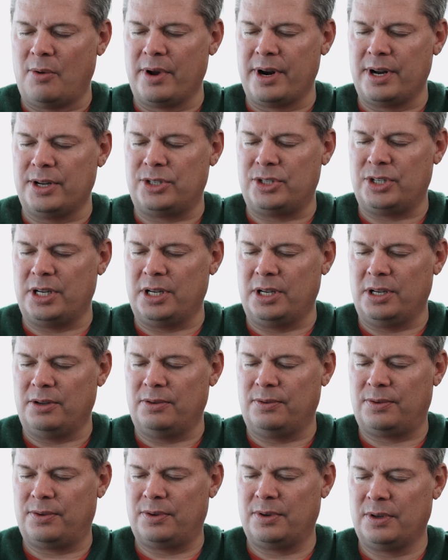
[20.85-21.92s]
want to
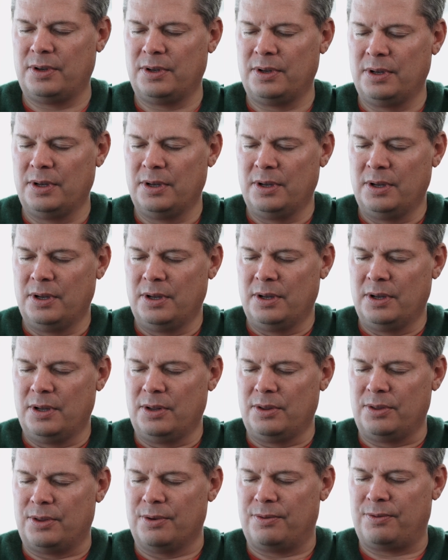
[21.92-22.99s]
achieve
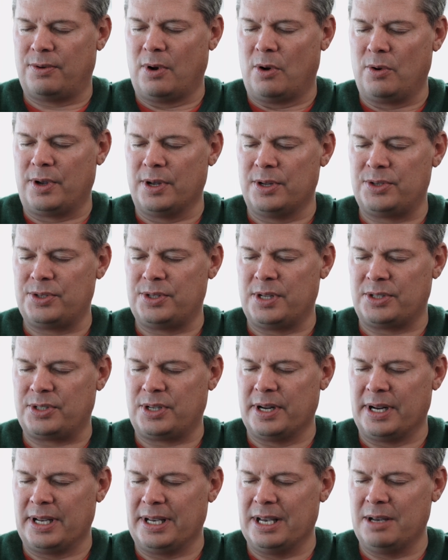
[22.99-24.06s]
the focus that's
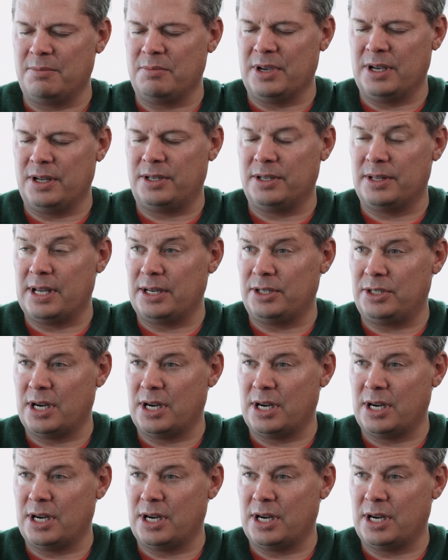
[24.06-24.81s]
going to get me to that